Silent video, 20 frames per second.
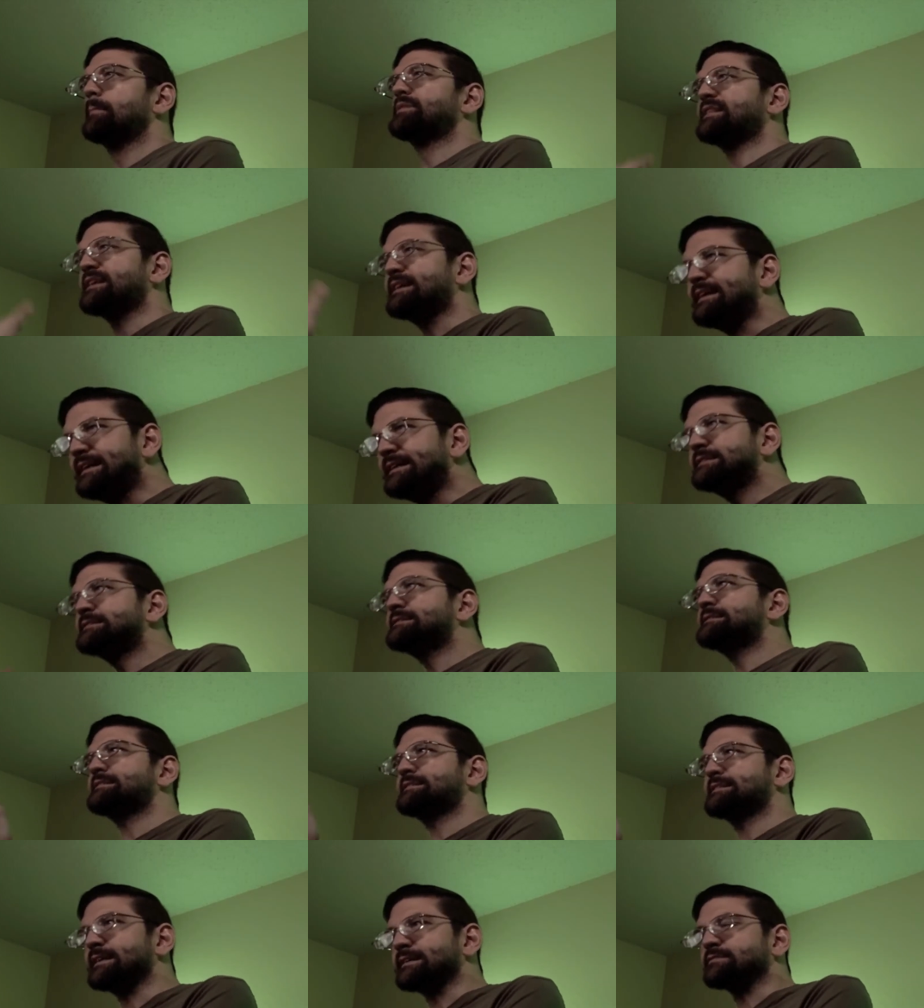But the
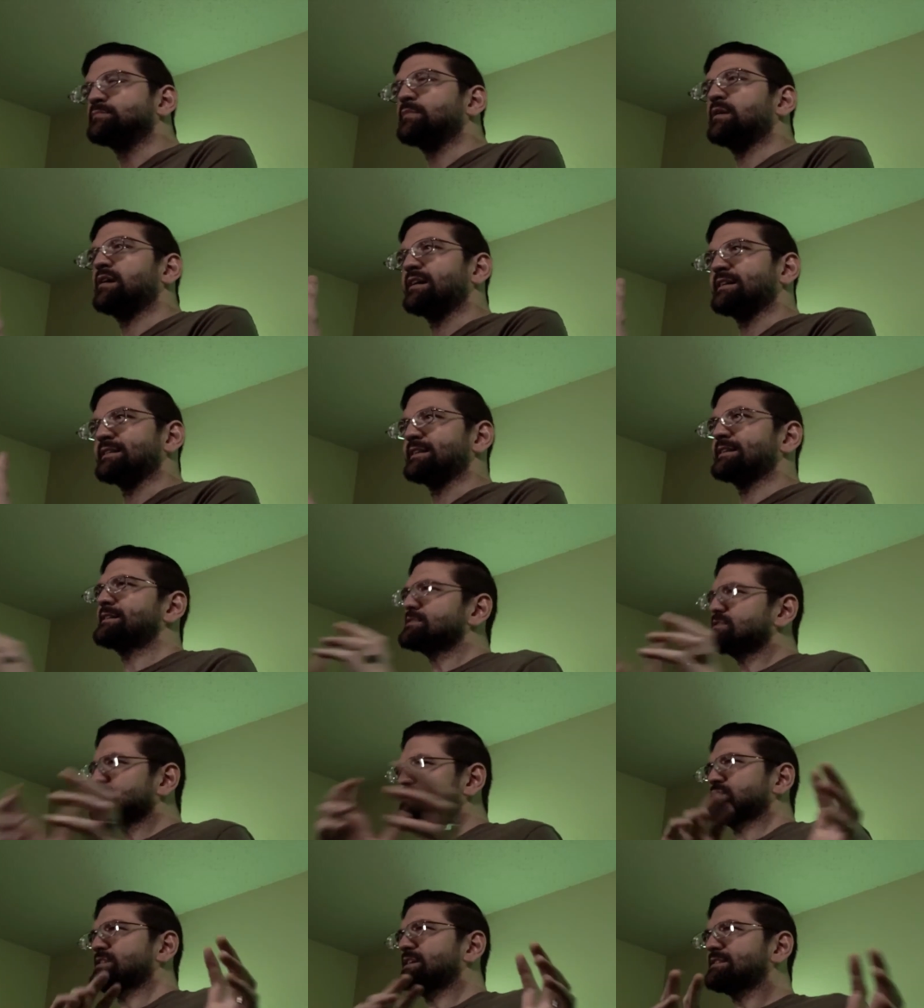instinct behind it, as
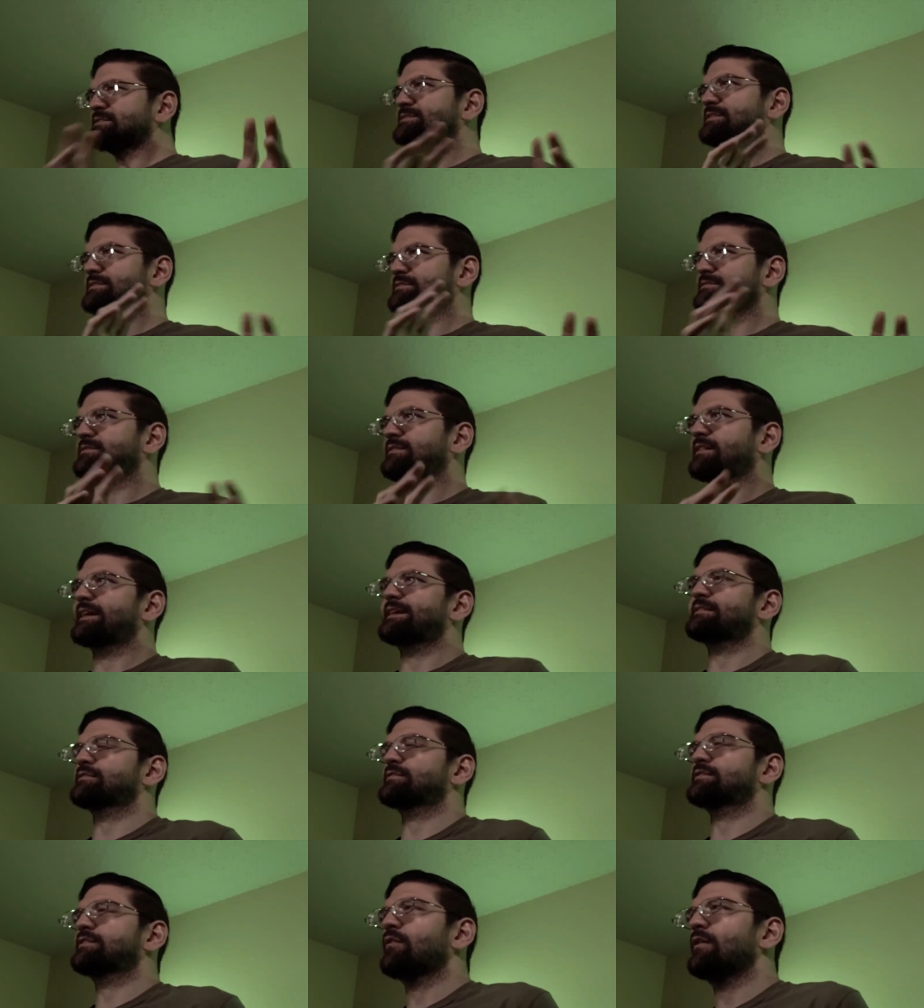Jesus
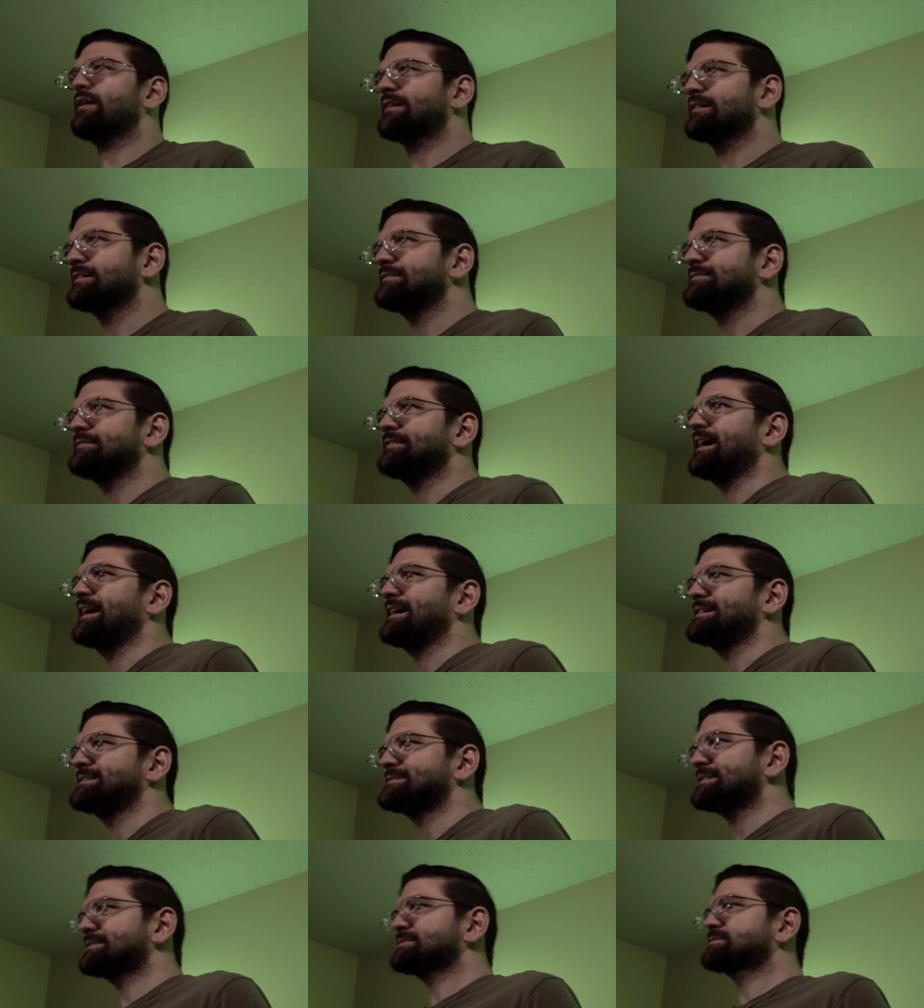later
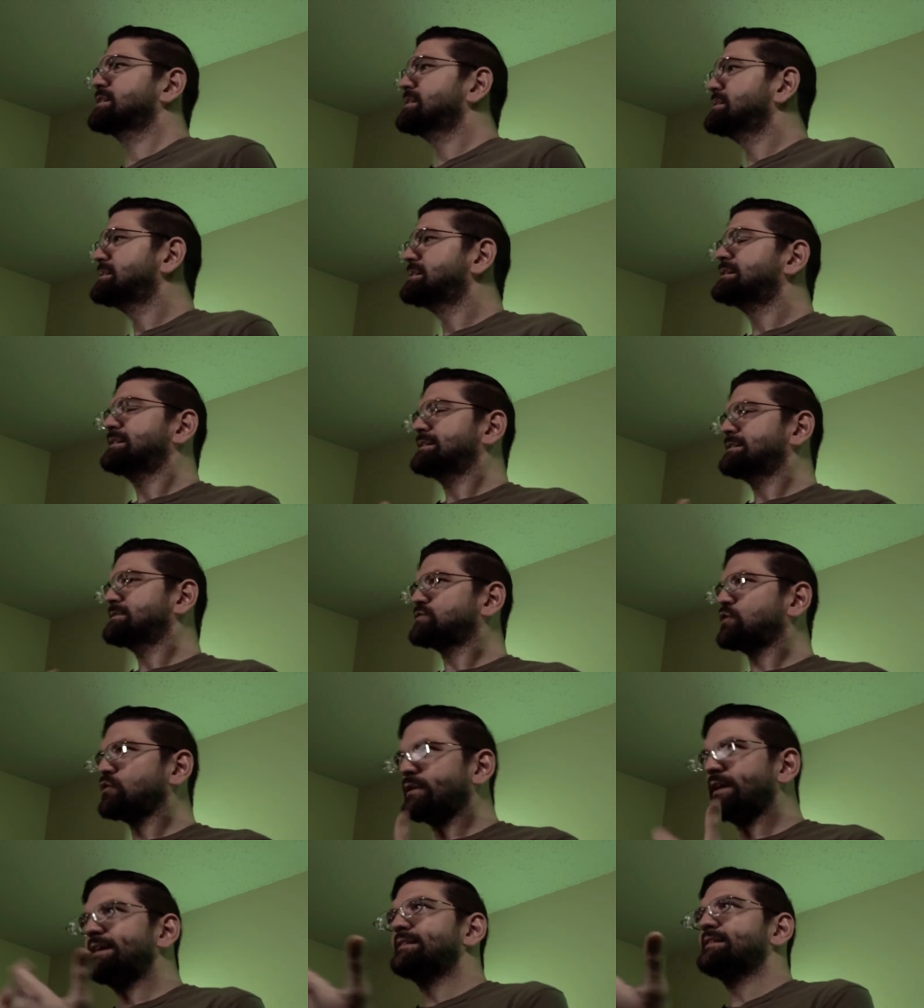clarifies, is
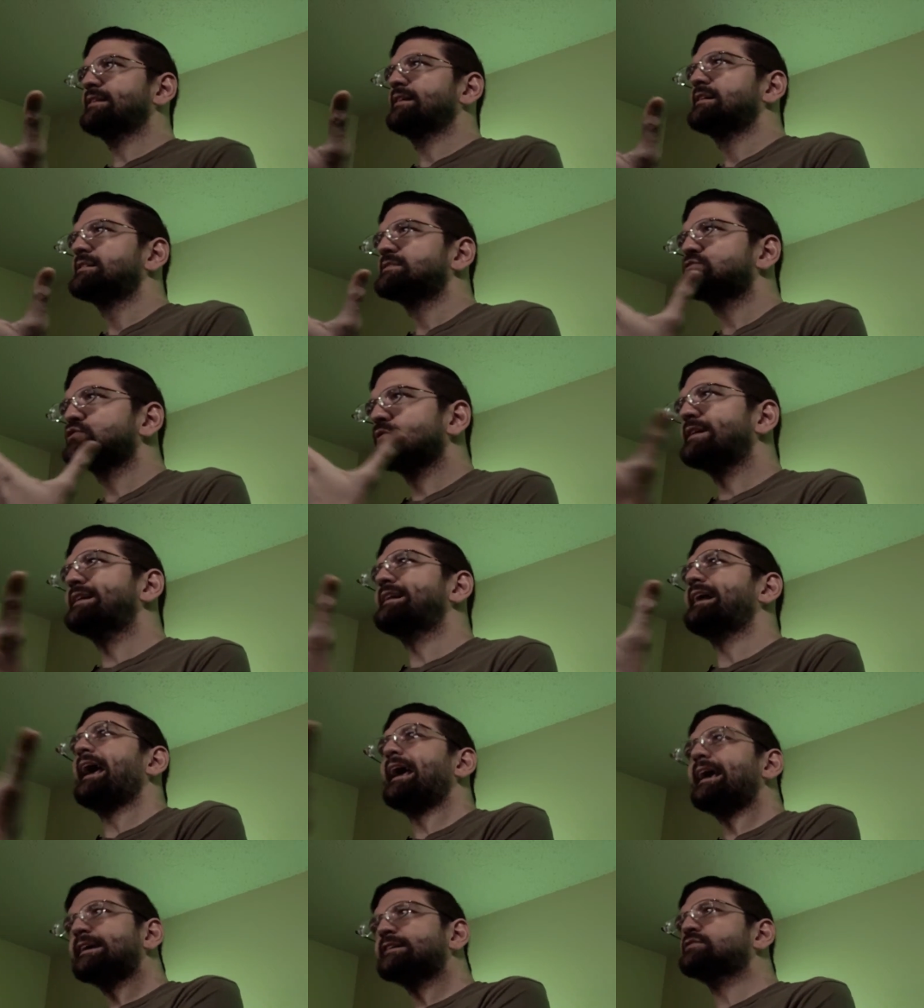don't get
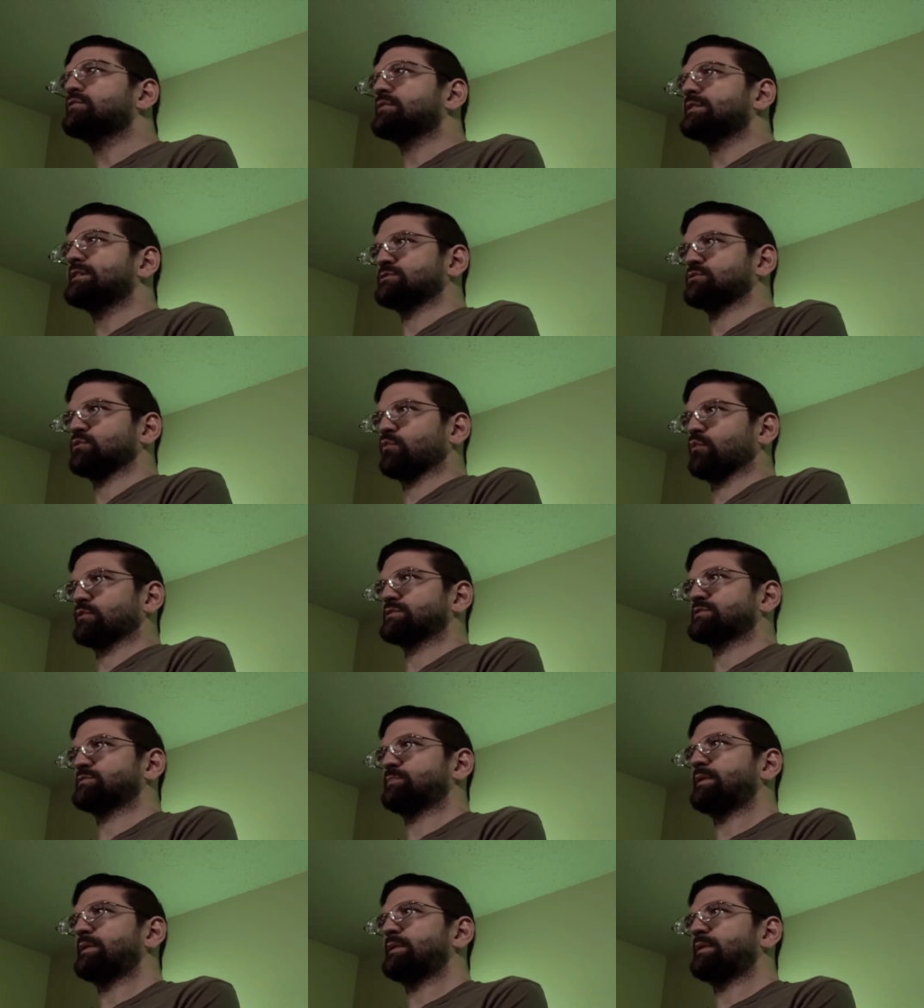angry towards